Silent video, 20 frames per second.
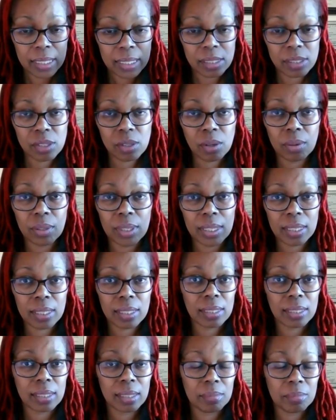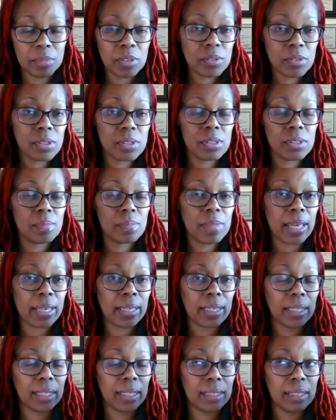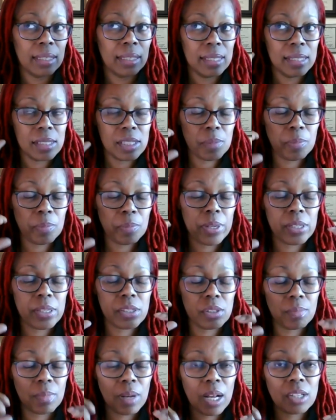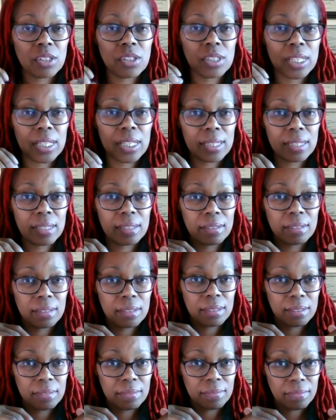It's only the immune system that can suppress or modulate the